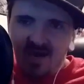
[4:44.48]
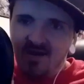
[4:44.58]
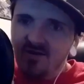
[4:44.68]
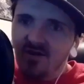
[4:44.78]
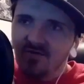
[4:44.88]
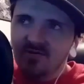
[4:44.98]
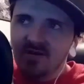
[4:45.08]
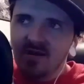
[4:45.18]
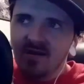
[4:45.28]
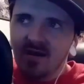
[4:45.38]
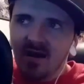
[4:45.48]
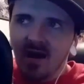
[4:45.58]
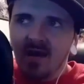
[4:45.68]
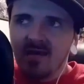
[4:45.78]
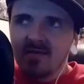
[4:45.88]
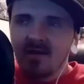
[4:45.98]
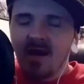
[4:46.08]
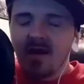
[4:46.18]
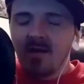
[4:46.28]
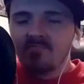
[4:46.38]
I don't know.
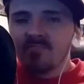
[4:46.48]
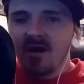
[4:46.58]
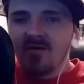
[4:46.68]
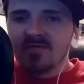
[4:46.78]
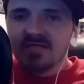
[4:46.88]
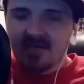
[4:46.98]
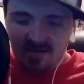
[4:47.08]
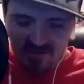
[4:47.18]
I'm obviously